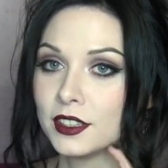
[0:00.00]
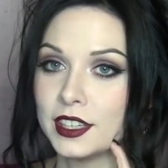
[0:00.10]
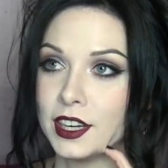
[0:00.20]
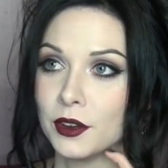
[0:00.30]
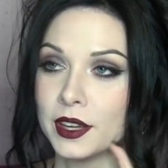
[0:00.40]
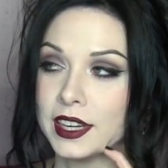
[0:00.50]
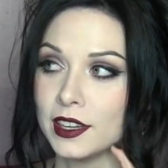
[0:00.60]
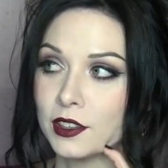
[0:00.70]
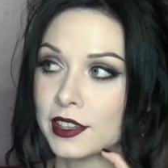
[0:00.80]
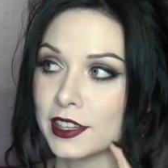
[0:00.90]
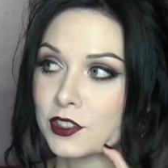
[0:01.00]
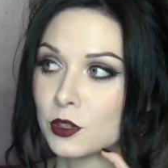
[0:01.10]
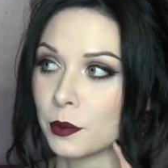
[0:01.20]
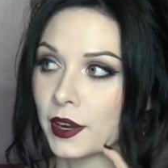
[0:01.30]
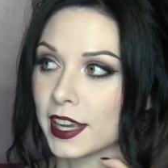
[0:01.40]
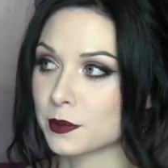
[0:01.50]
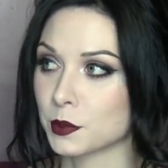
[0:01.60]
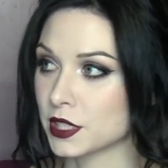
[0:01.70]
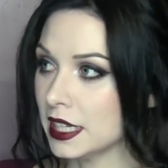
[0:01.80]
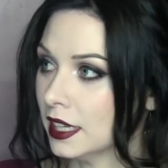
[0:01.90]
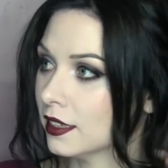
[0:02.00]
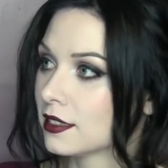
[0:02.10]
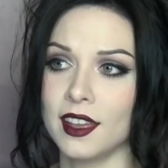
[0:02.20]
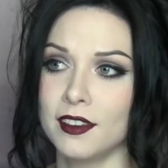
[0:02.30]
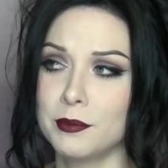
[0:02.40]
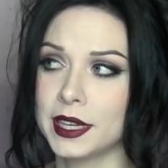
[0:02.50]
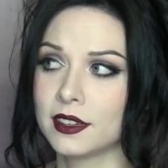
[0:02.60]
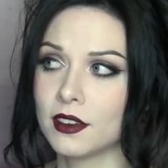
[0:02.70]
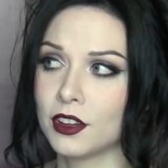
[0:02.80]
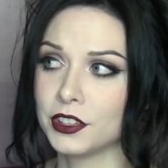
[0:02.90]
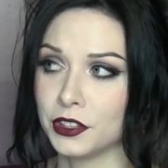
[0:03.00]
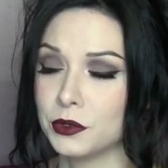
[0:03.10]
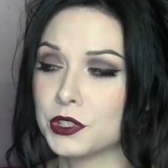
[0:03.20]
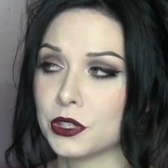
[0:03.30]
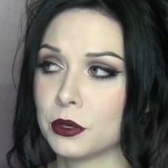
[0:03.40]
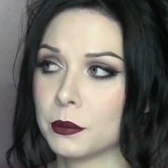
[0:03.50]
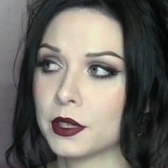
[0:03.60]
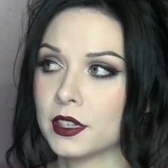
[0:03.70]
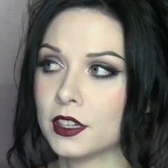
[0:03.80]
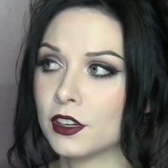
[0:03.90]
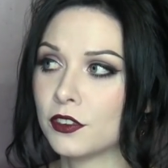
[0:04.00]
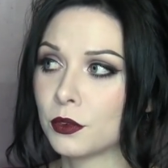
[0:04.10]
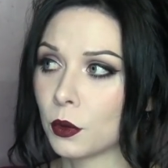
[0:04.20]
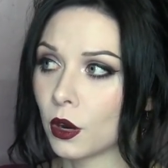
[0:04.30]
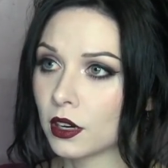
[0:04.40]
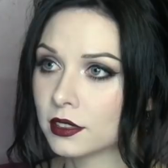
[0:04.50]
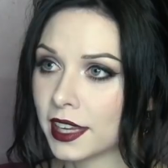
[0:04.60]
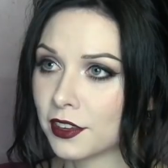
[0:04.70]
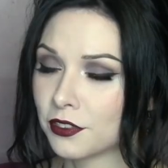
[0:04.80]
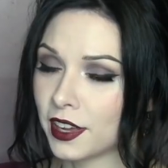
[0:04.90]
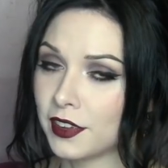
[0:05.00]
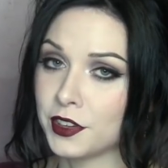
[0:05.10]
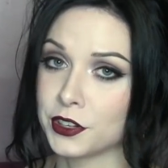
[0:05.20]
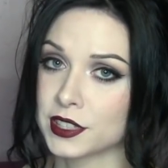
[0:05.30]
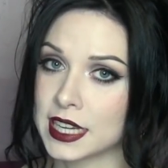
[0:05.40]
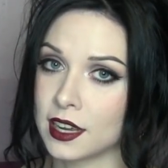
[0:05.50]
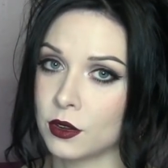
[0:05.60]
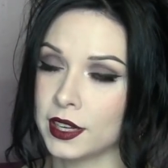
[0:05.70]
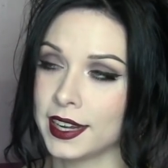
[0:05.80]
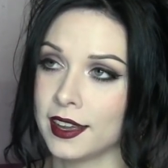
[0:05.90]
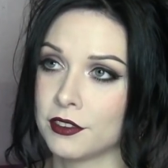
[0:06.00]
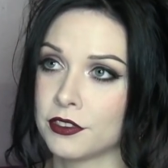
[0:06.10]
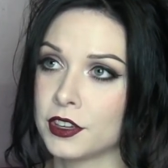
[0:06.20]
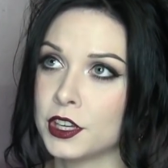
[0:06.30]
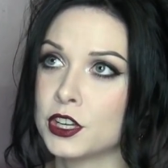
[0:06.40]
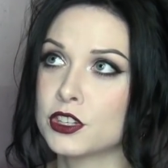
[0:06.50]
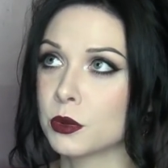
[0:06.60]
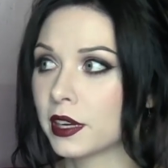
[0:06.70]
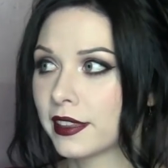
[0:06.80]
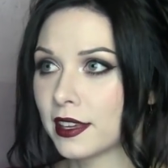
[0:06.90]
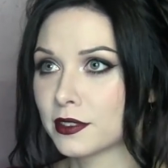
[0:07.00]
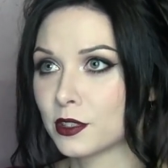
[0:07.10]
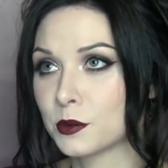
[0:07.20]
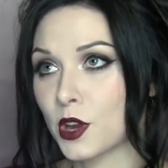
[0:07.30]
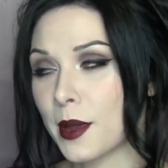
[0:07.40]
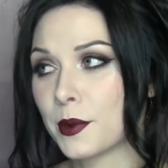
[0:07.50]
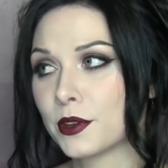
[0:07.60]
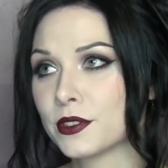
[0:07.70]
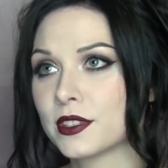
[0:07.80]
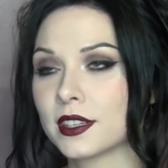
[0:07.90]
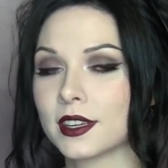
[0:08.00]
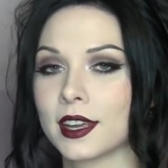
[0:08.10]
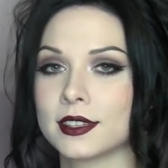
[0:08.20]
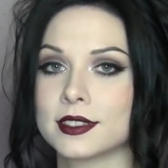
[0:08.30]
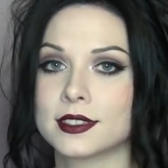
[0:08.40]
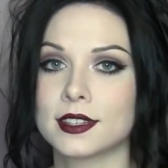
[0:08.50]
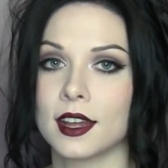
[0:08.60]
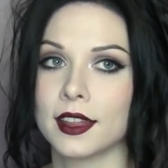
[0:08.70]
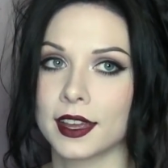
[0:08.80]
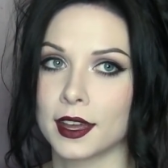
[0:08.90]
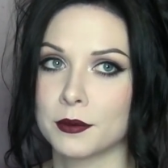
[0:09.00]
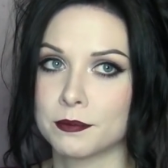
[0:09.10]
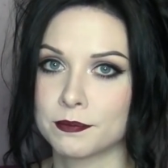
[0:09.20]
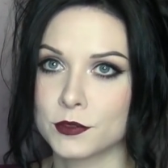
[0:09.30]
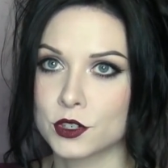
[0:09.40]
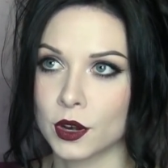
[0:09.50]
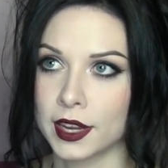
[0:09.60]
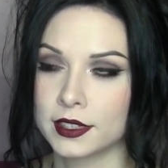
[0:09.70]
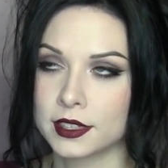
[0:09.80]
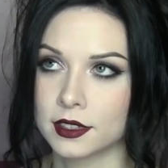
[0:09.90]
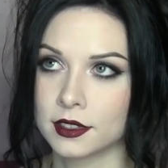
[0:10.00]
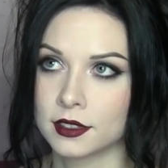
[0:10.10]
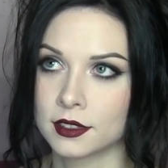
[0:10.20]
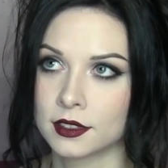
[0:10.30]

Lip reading: any like super expertise. I've been on YouTube for like 5 years now, and I have 20,000 subscribers, because it's not like I'm trying to,